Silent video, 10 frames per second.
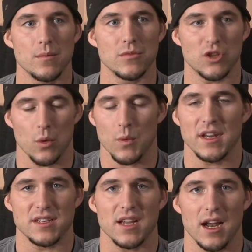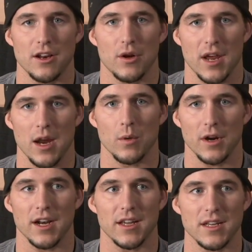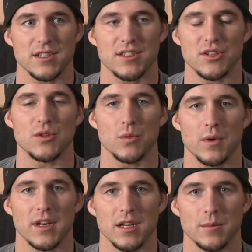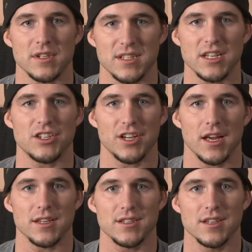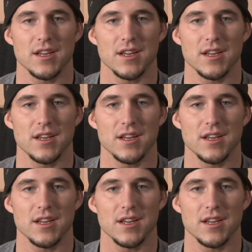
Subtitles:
So we had decided, okay, we're going to institute what he had been teaching us,